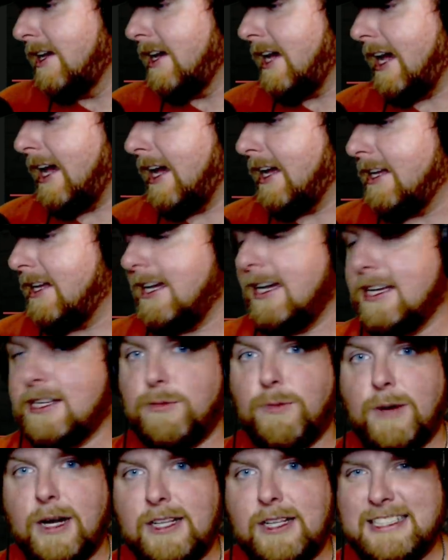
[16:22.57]
and as
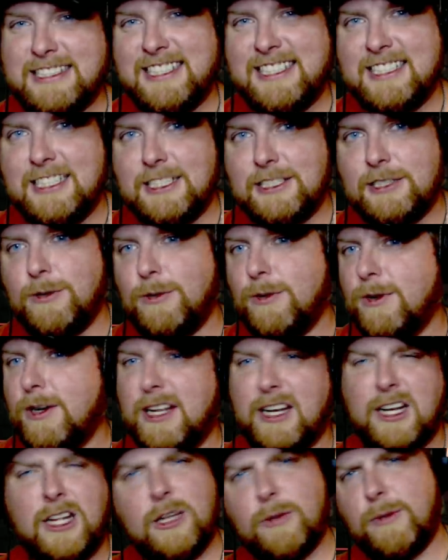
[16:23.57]
well as the Discord
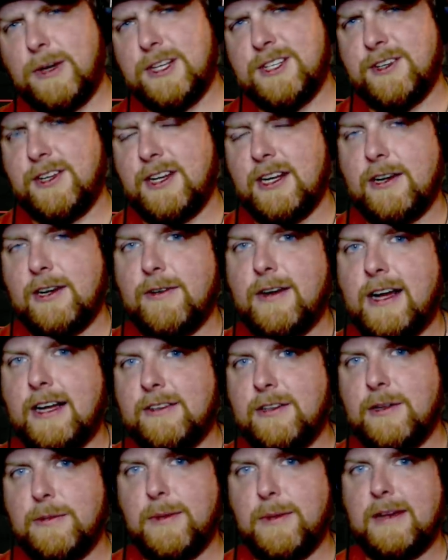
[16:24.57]
and other ways you can
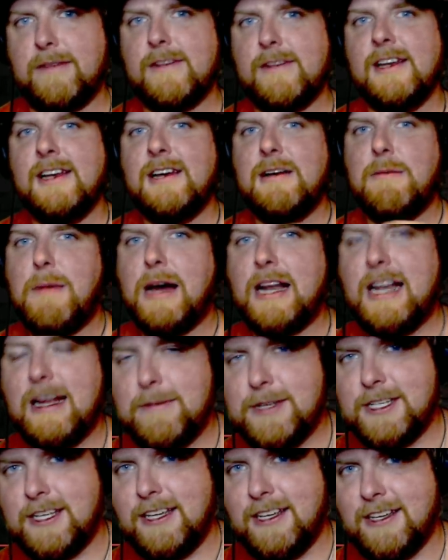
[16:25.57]
interact with me. My name
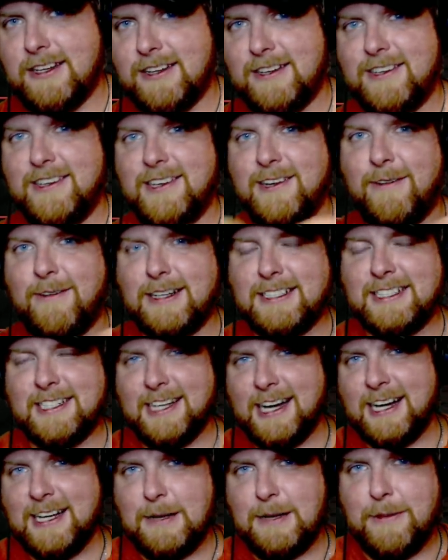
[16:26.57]
is Ian. You're watching
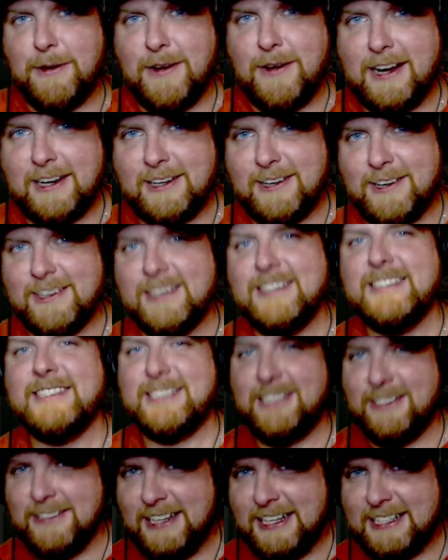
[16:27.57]
IWrocker.
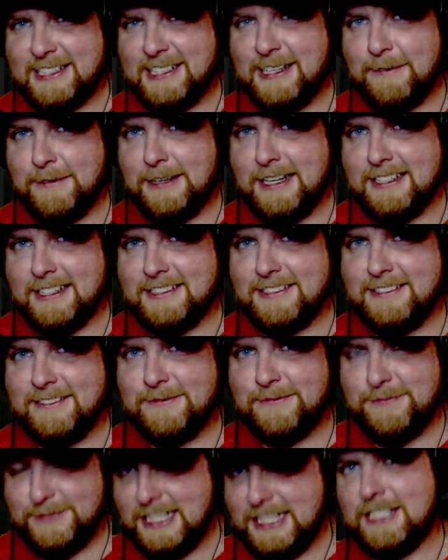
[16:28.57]
Till next time, guys.
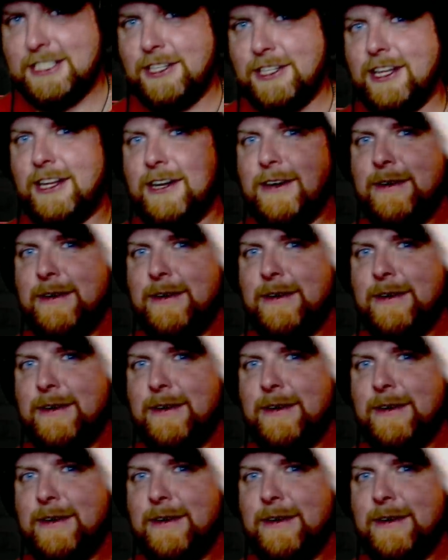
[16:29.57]
Catch you later.